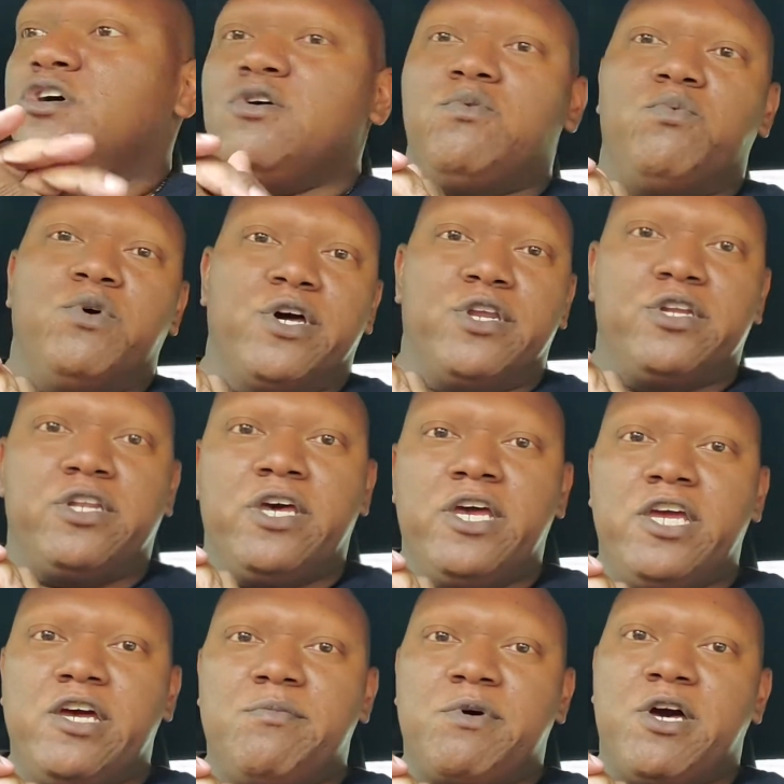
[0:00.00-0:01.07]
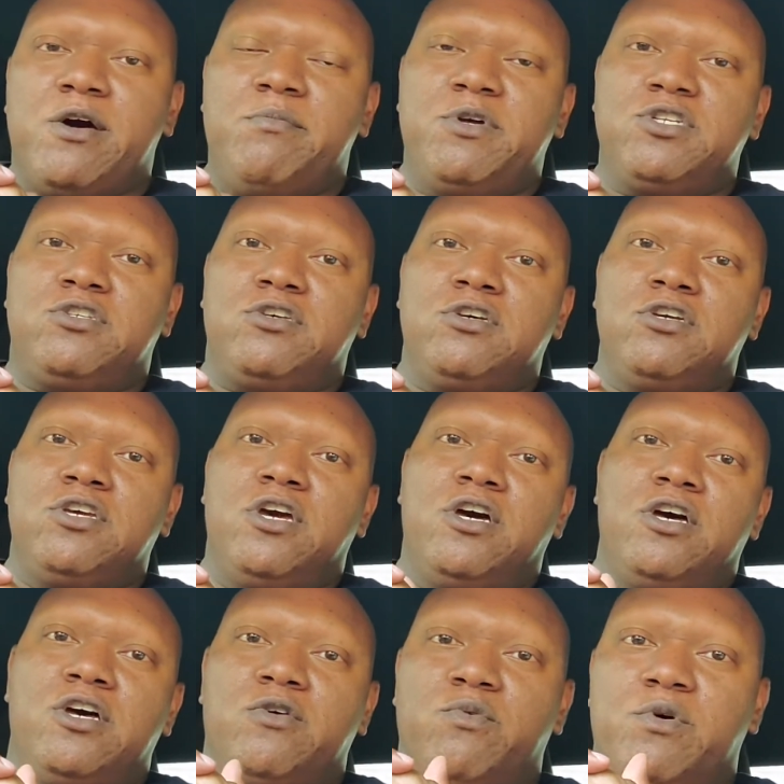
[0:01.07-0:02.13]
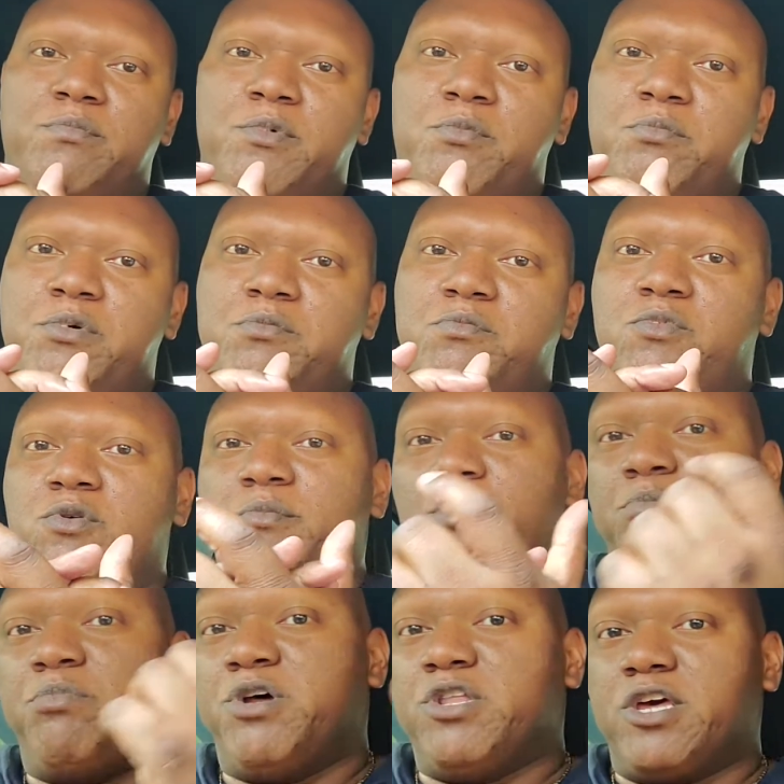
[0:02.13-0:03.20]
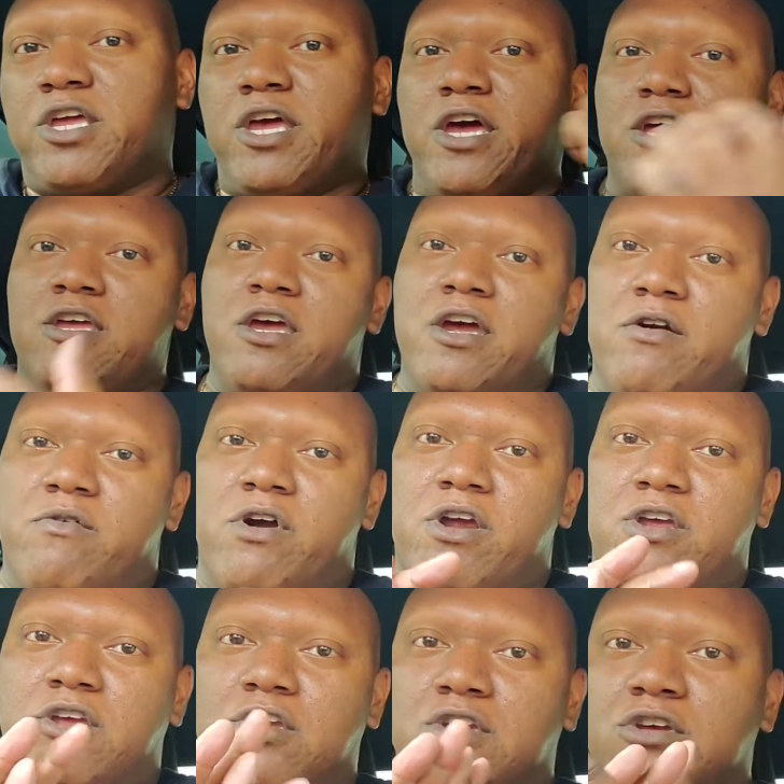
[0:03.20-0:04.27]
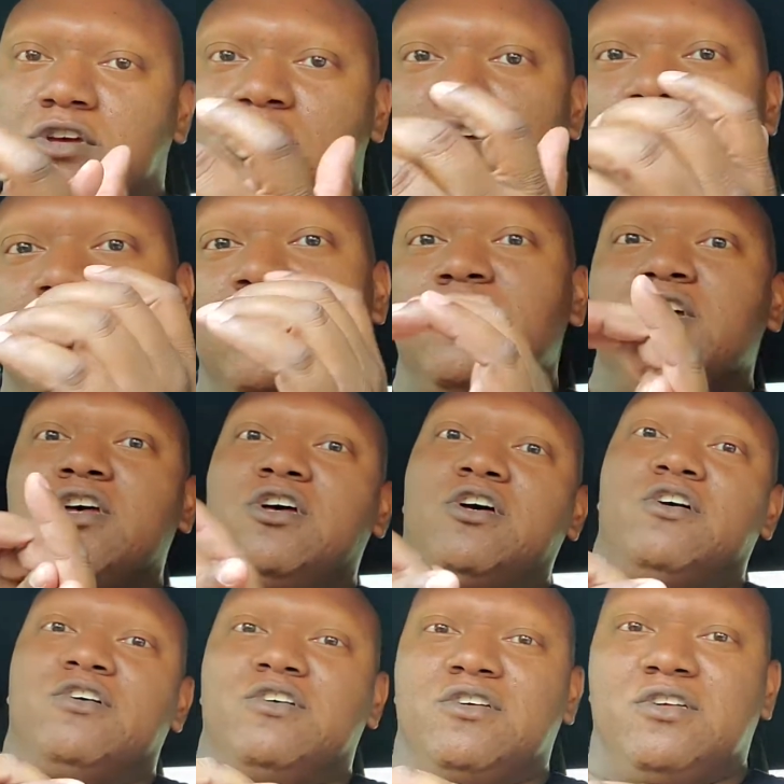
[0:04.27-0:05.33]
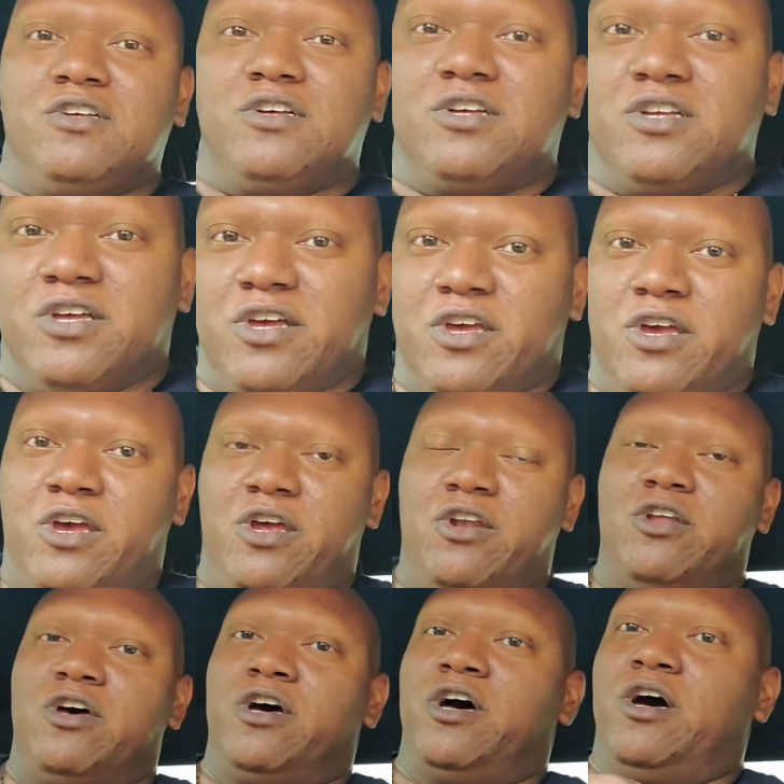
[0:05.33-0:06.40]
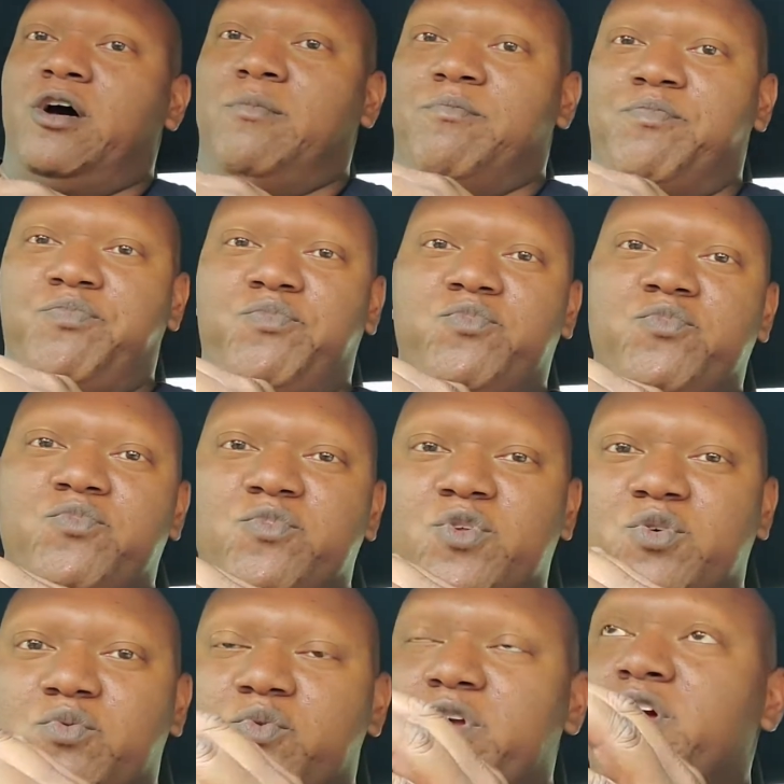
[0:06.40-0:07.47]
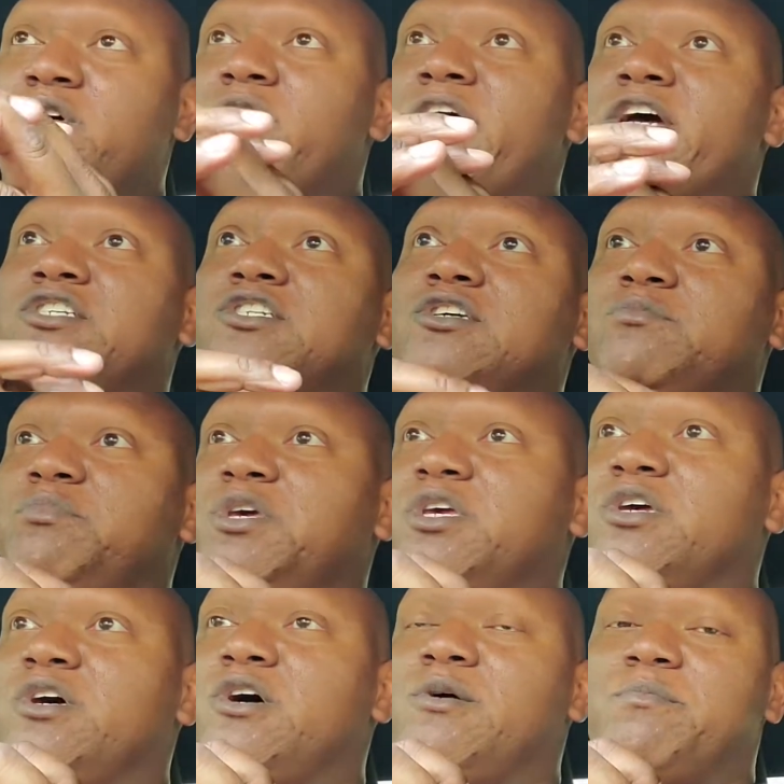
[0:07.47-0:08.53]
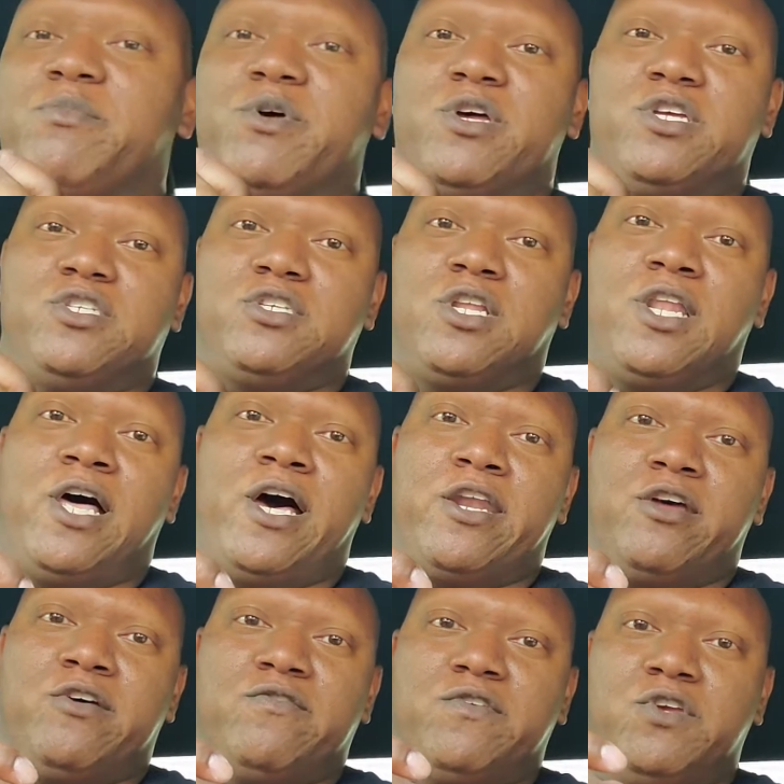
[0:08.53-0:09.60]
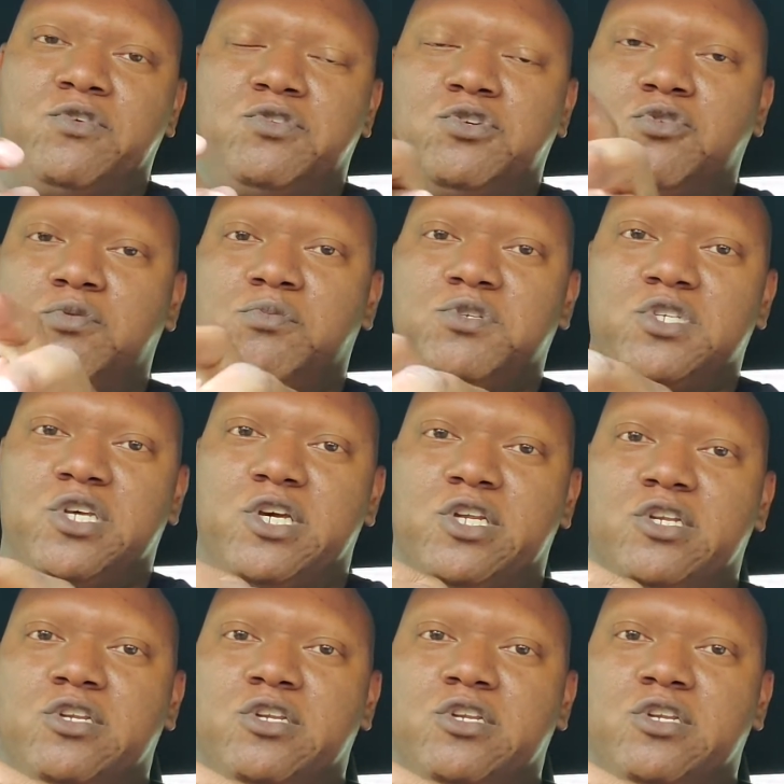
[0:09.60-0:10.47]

Well, today I'm coming to you with my brother Gat Gat right here. And we're going to actually be, there's a lot of YouTubers that